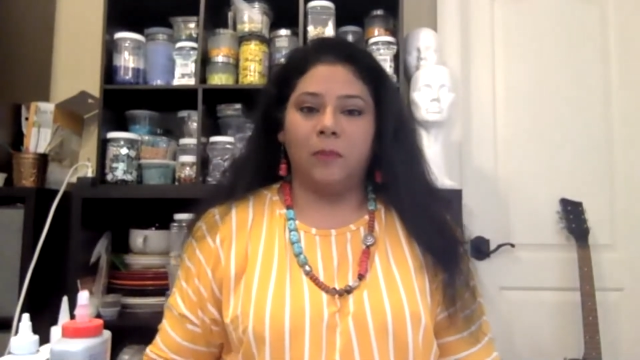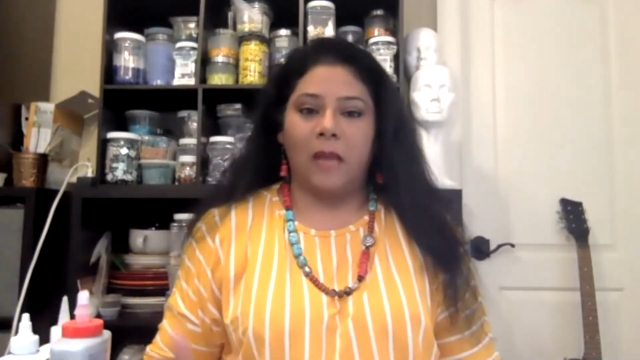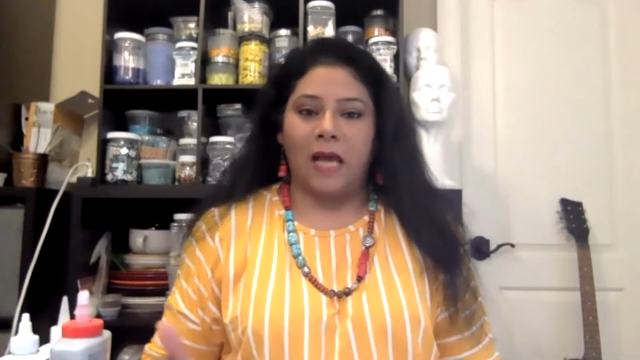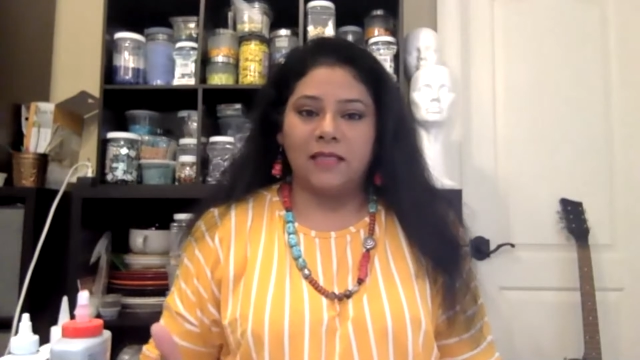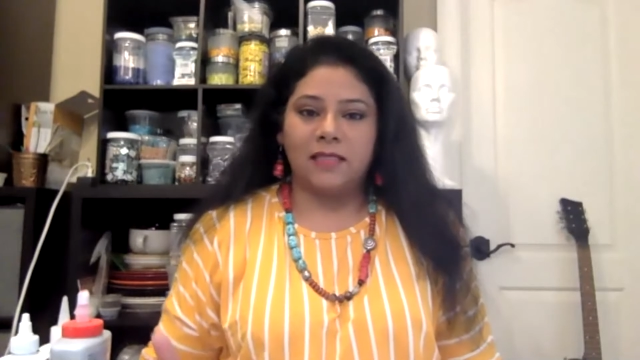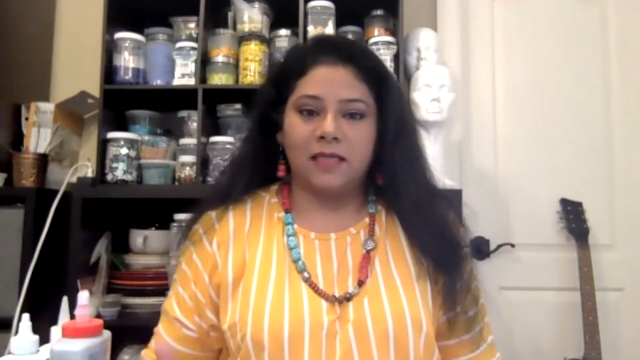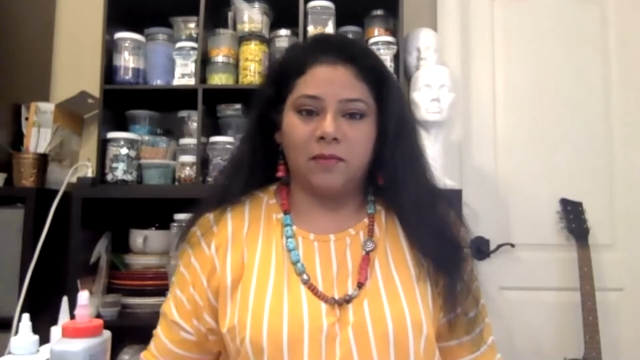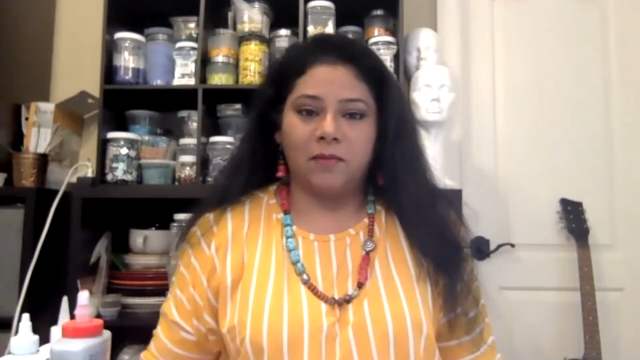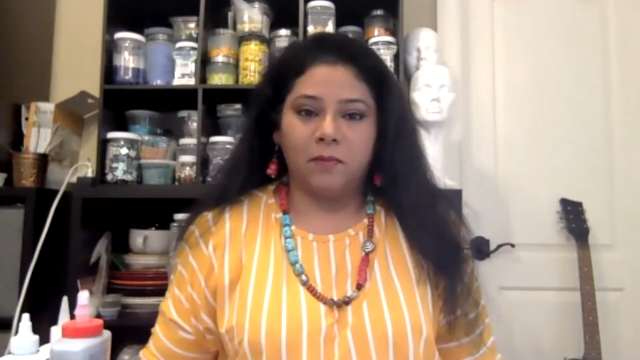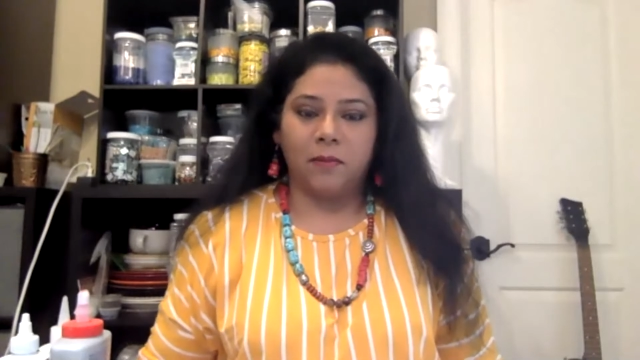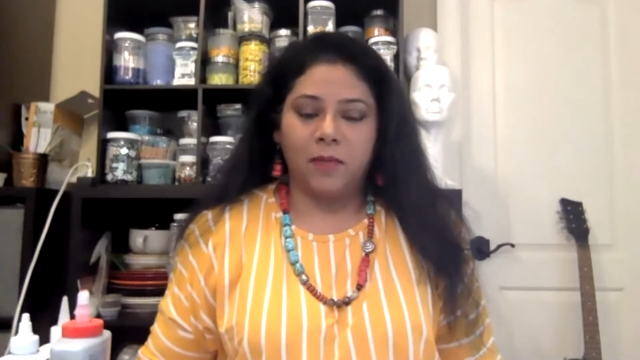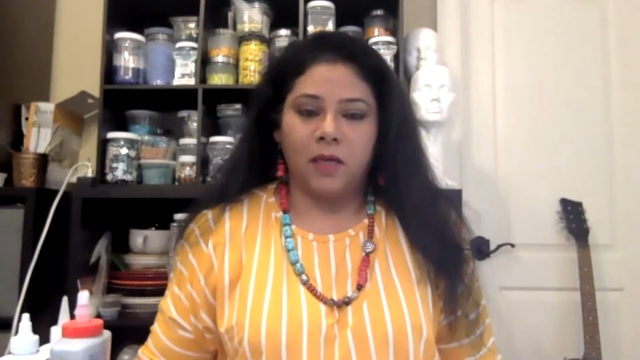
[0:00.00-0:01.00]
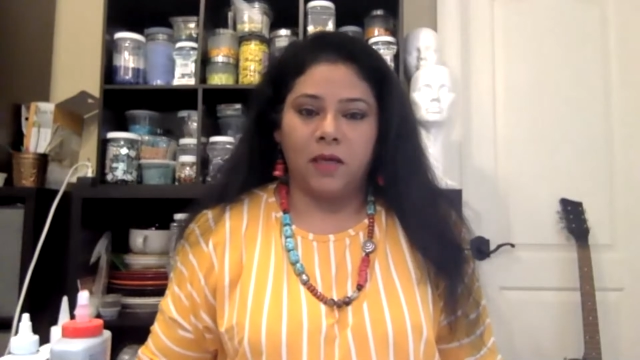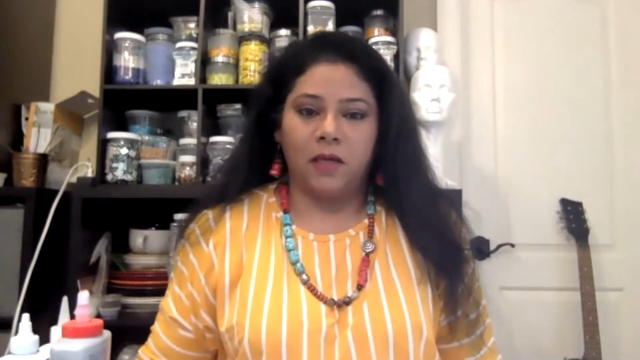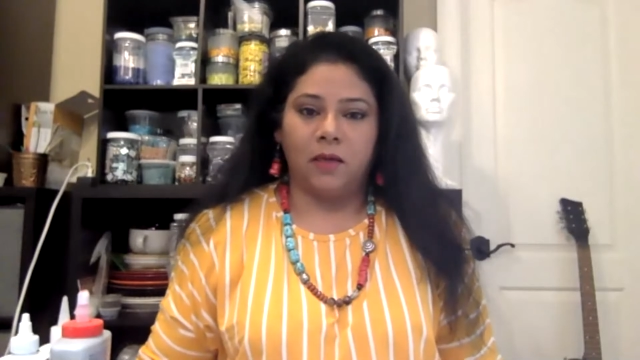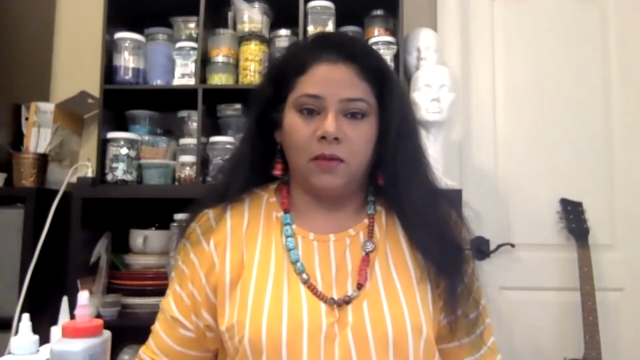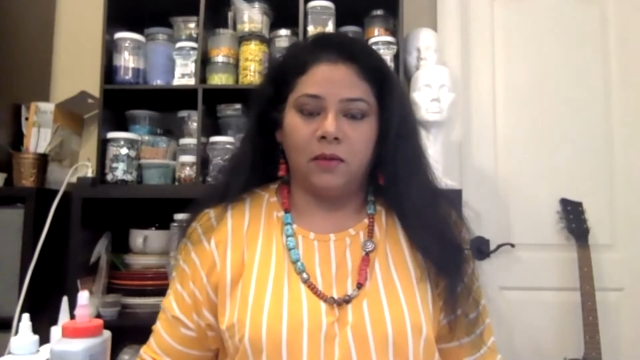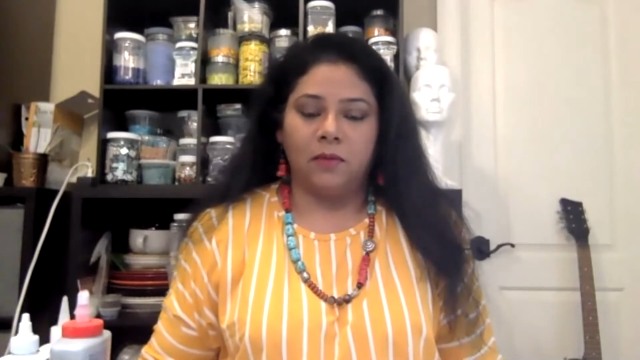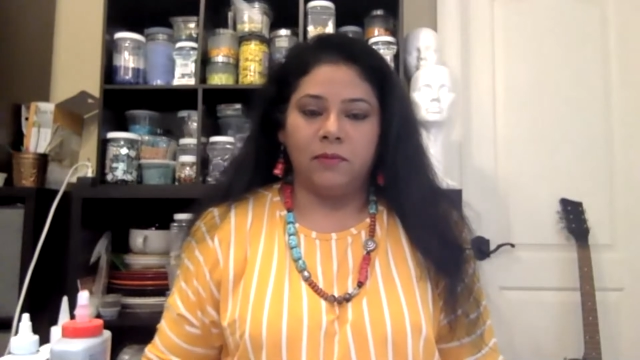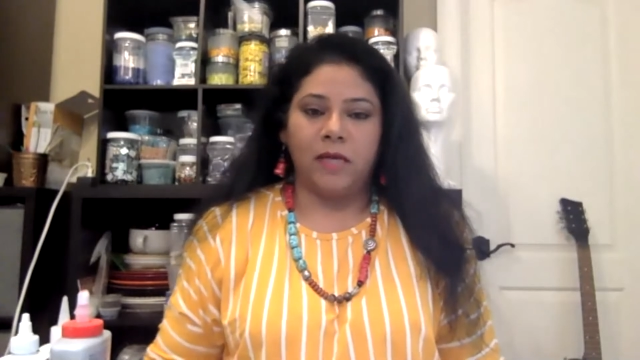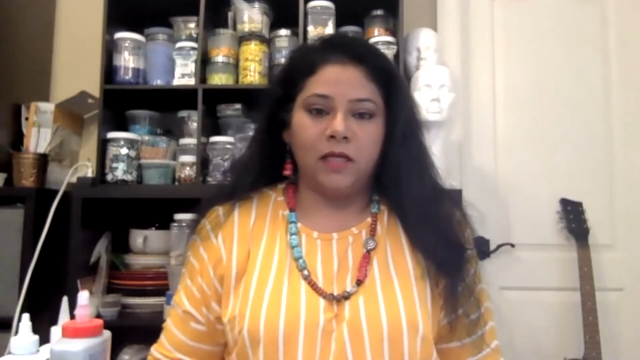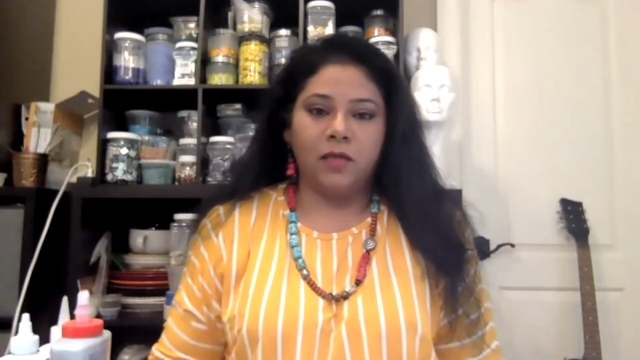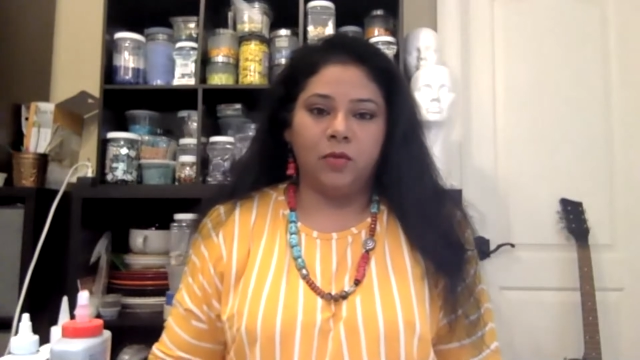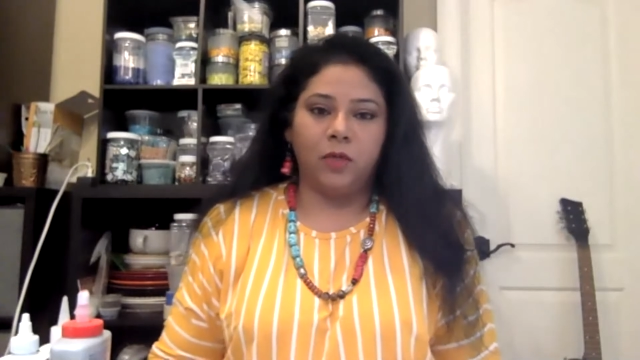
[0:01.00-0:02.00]
plastic
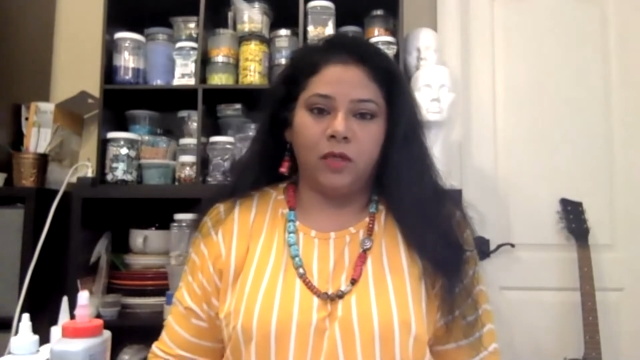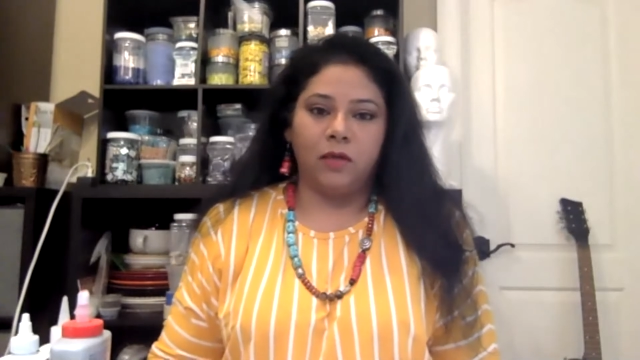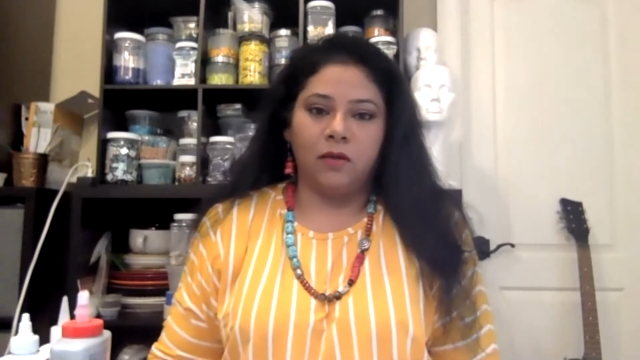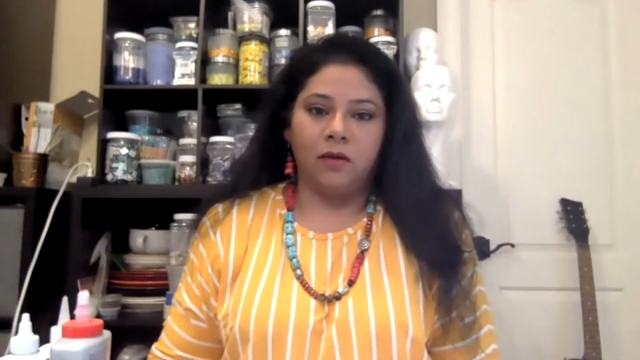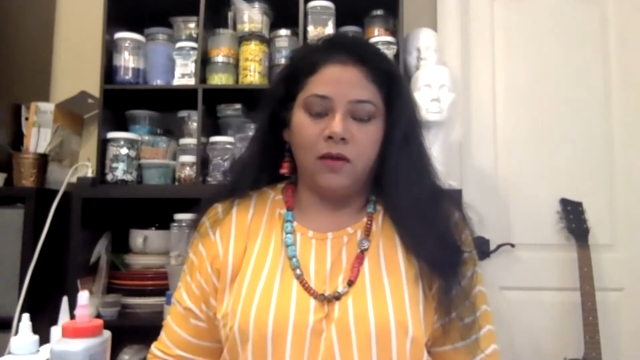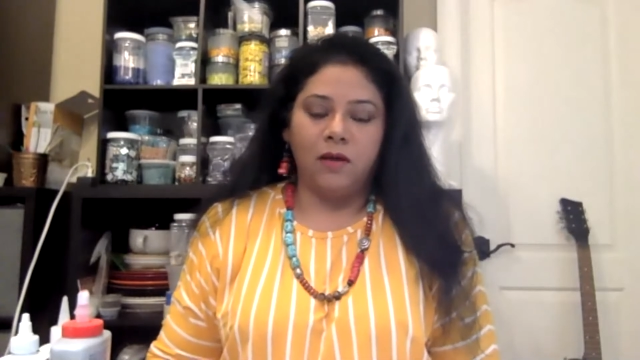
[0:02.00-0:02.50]
mannequin.